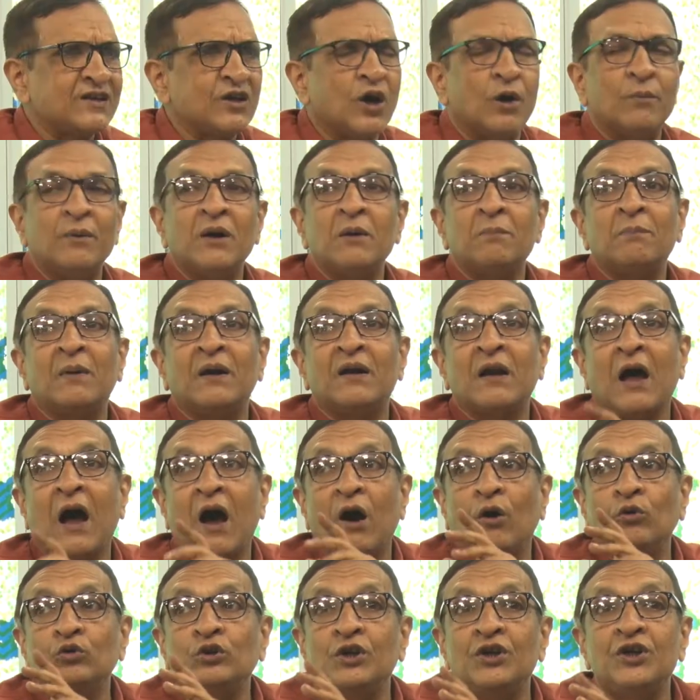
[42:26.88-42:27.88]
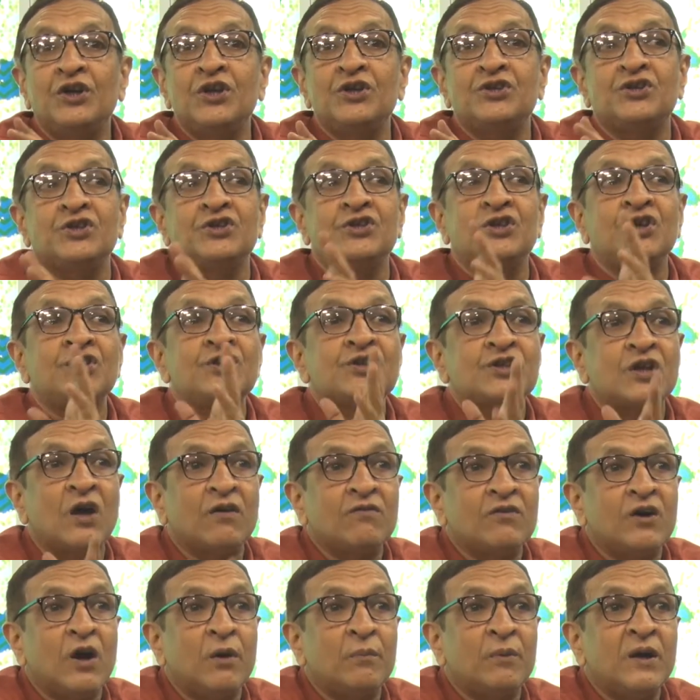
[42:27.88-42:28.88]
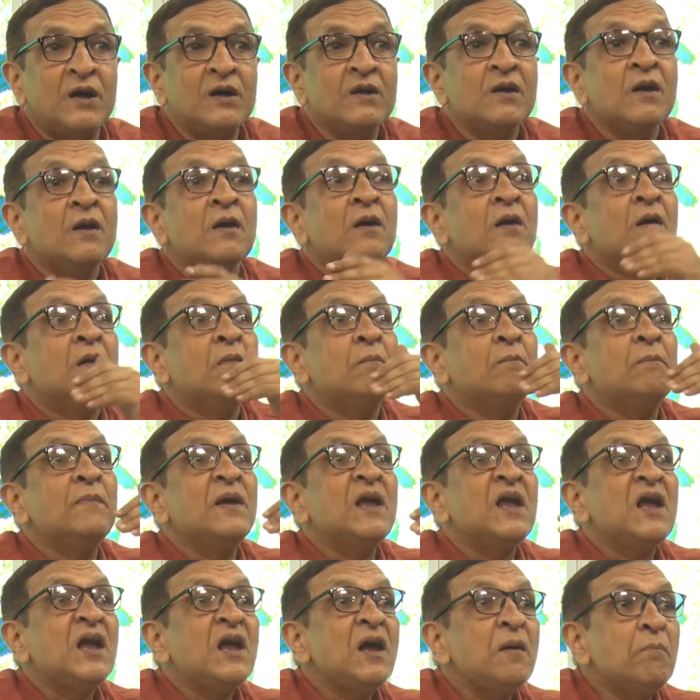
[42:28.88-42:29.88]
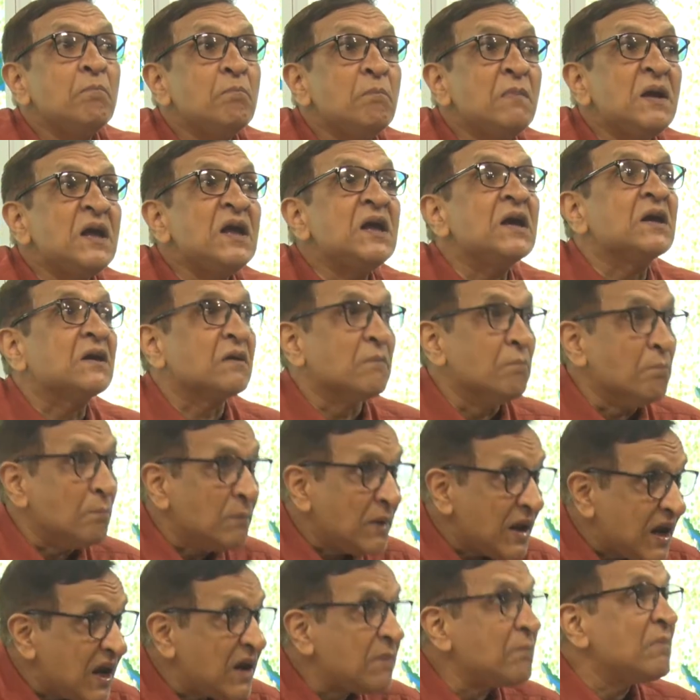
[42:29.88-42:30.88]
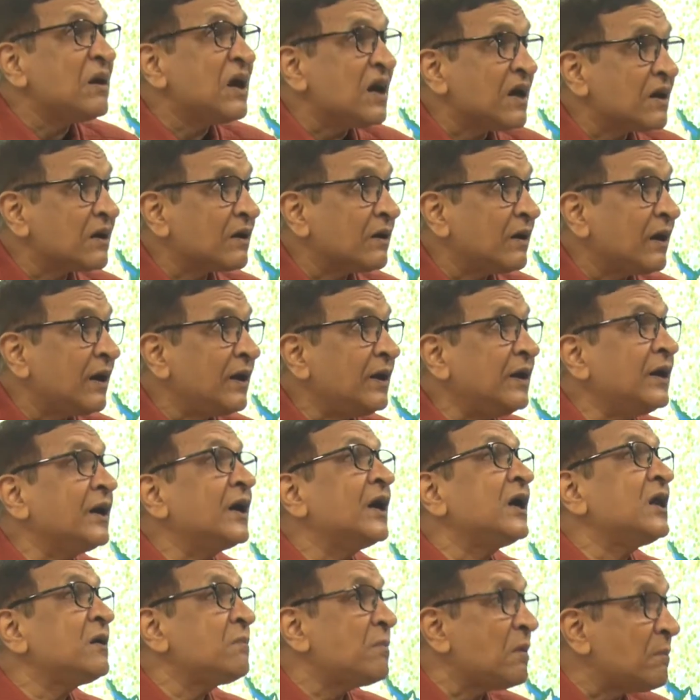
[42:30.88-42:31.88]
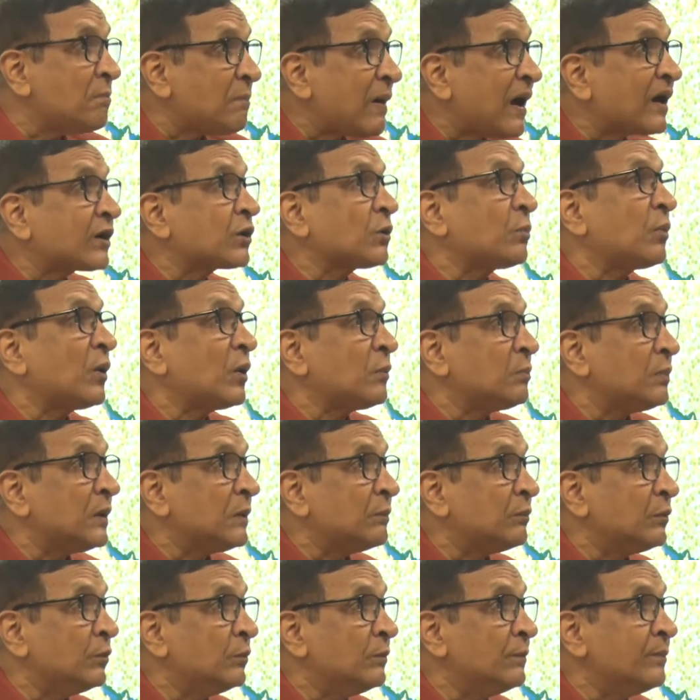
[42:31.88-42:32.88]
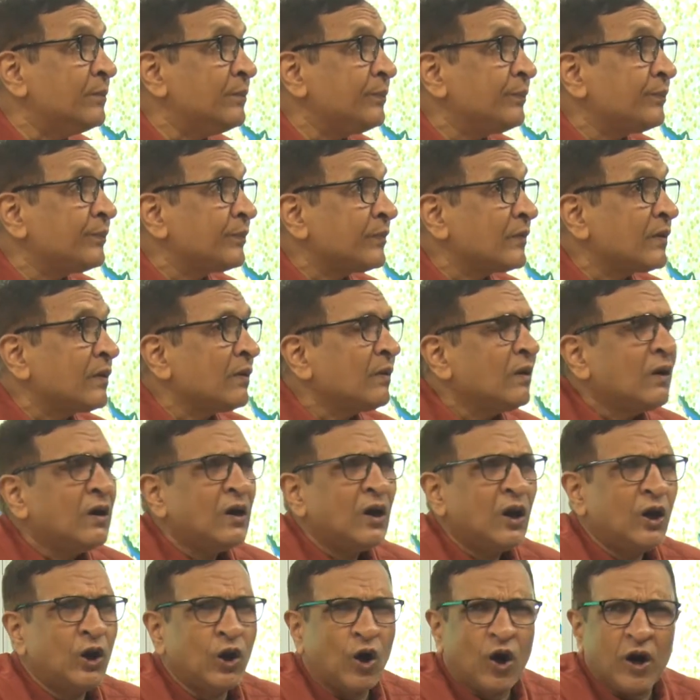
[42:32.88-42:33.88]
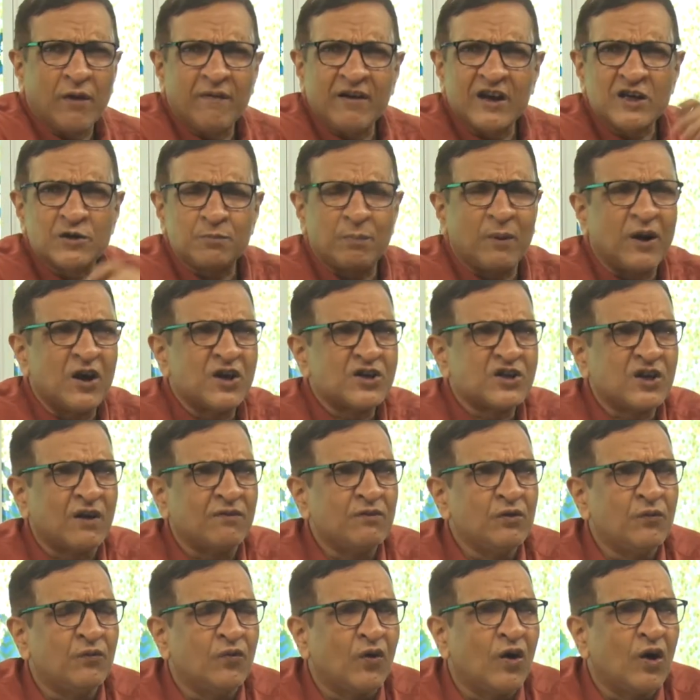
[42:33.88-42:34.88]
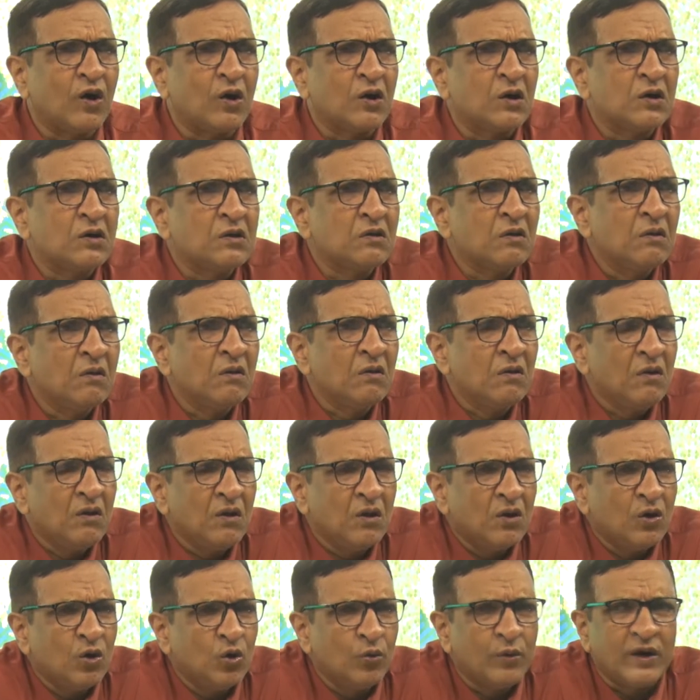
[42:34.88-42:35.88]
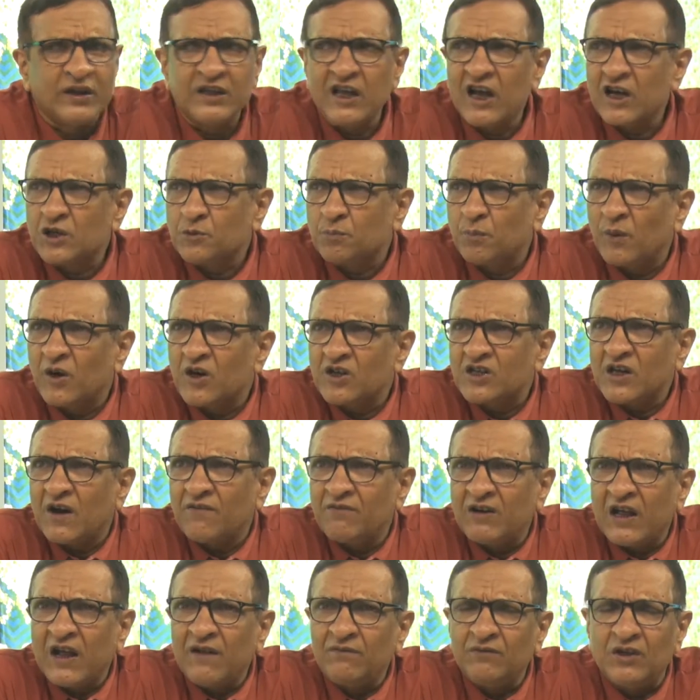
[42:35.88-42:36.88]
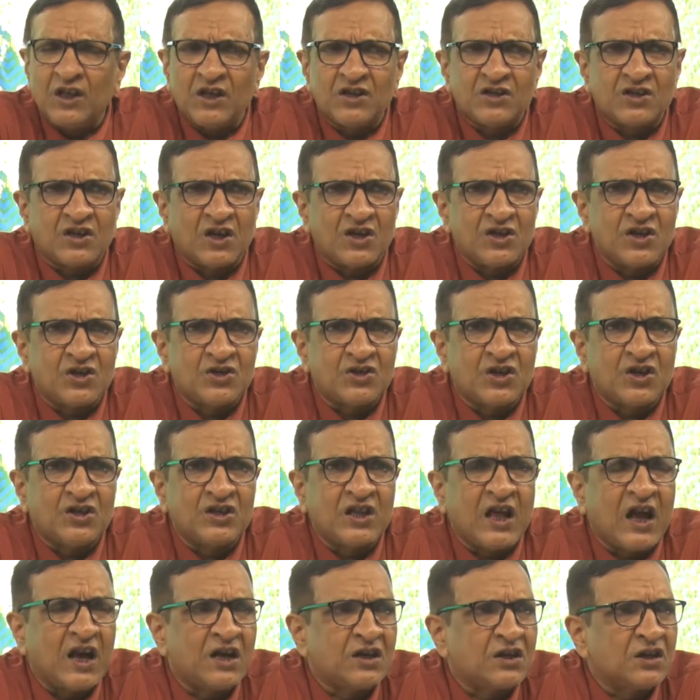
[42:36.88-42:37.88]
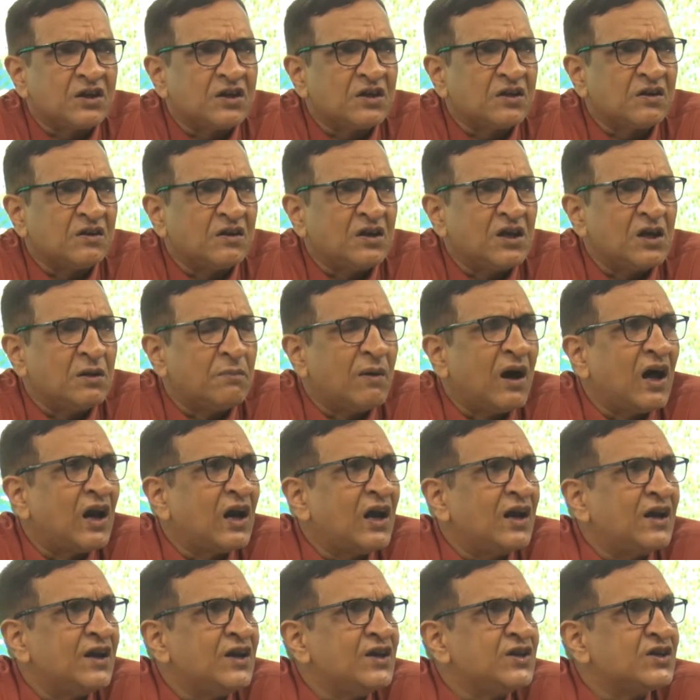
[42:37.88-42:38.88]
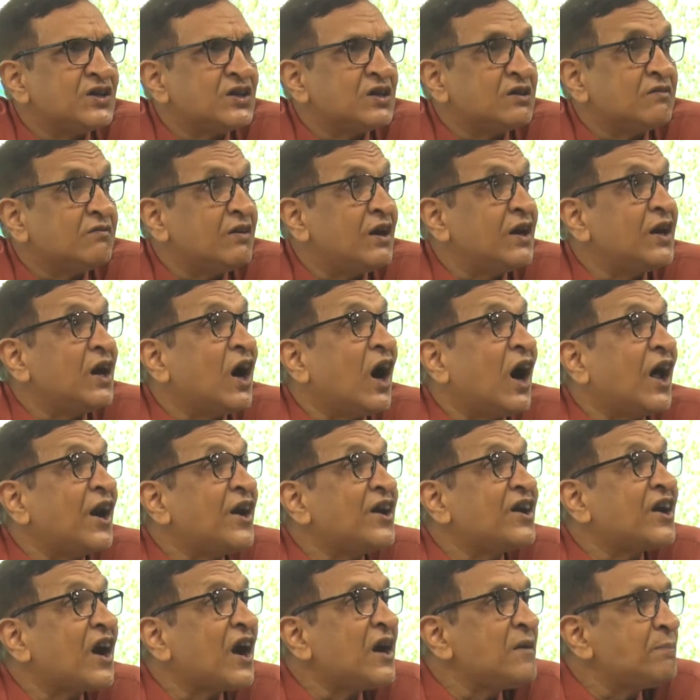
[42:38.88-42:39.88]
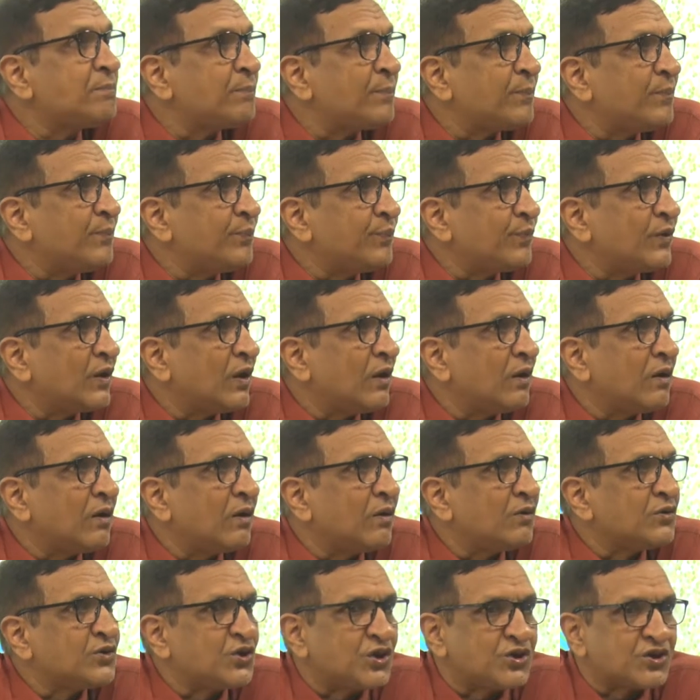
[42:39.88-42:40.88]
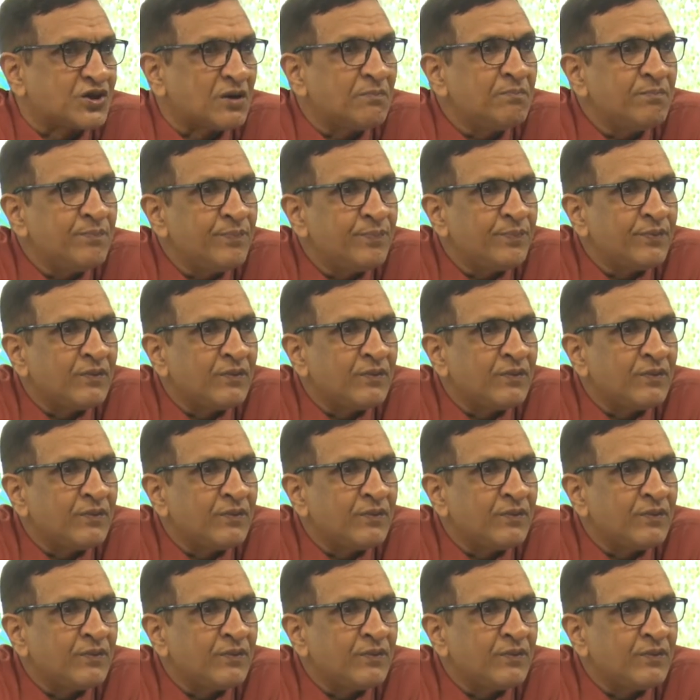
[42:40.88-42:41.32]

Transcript: government, but how the decisions of government may make a negative impact upon people. A lot of experts of the world, who were the experts of dam, they suggested that Himalaya is very unripe system.